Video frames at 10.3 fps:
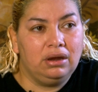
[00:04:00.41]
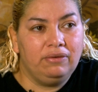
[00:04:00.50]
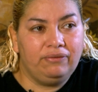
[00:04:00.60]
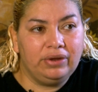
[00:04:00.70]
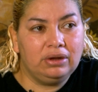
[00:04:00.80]

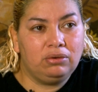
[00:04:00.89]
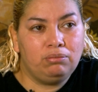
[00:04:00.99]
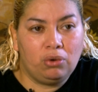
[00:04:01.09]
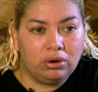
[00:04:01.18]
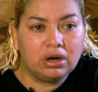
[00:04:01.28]
feel
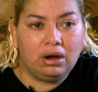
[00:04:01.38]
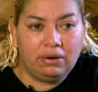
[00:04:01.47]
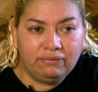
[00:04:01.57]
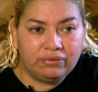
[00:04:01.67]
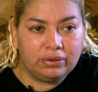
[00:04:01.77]
more
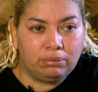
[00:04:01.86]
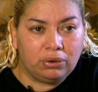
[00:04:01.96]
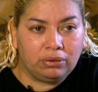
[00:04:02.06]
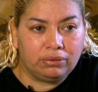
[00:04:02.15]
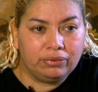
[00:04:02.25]

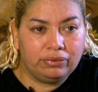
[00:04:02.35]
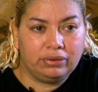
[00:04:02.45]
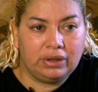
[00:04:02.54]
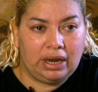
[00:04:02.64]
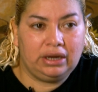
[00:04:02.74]
comfortable
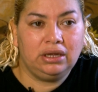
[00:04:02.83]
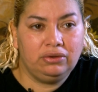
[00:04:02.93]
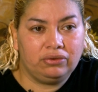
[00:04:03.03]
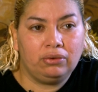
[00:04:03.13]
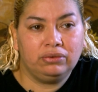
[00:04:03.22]
that
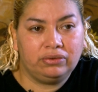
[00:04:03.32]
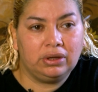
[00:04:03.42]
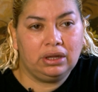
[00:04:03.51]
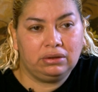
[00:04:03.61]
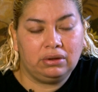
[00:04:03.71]
he's going to
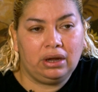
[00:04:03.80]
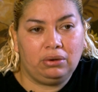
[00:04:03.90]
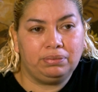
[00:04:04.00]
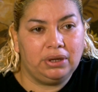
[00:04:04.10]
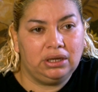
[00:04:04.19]
get the
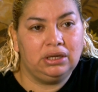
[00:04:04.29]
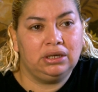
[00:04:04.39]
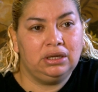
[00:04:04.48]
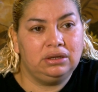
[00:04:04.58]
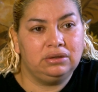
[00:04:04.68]
help that he
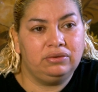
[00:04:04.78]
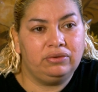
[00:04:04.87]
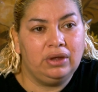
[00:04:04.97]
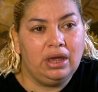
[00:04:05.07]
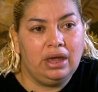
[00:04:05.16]

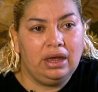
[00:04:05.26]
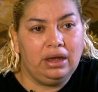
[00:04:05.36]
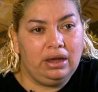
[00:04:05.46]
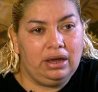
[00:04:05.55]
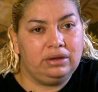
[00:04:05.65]
needs,
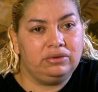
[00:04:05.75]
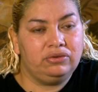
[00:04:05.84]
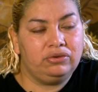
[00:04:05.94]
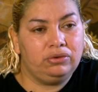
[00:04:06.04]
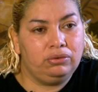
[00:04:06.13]

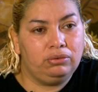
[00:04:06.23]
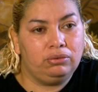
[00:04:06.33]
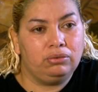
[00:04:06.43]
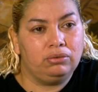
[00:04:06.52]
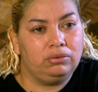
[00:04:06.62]
as
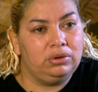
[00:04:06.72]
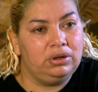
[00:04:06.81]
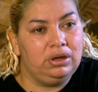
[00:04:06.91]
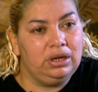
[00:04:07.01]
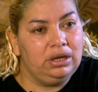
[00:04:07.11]
to
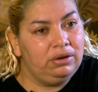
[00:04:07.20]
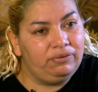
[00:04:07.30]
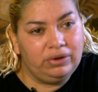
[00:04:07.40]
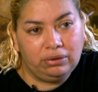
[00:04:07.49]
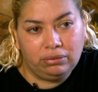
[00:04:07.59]

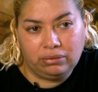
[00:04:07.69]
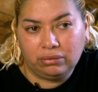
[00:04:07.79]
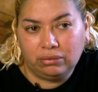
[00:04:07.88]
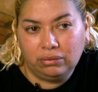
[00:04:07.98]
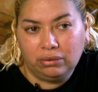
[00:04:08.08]
if he
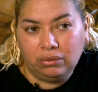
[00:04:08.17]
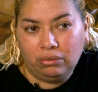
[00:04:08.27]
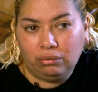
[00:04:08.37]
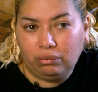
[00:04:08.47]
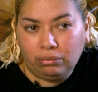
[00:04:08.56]

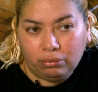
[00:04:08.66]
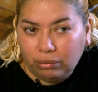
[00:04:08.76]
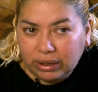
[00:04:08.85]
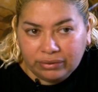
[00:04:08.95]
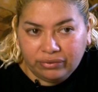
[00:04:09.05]

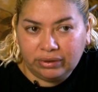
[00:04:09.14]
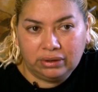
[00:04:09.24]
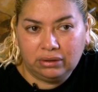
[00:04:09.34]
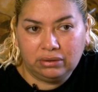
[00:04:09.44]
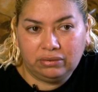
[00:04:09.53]

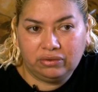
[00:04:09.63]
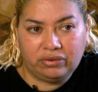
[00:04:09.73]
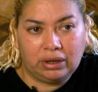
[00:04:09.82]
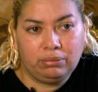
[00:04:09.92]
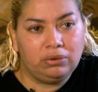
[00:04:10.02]
wasn't
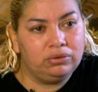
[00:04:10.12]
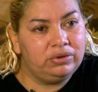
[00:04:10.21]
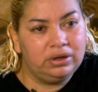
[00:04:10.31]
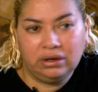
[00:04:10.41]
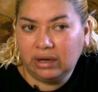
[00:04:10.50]
disabled,
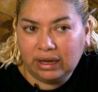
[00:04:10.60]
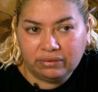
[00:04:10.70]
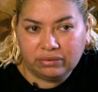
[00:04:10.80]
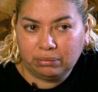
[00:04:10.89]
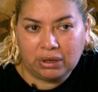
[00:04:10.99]
didn't
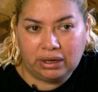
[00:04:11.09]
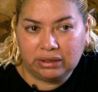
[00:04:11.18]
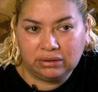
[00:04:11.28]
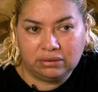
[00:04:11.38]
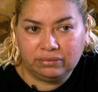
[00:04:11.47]
have some
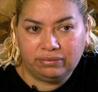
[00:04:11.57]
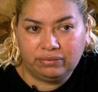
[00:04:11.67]
kind of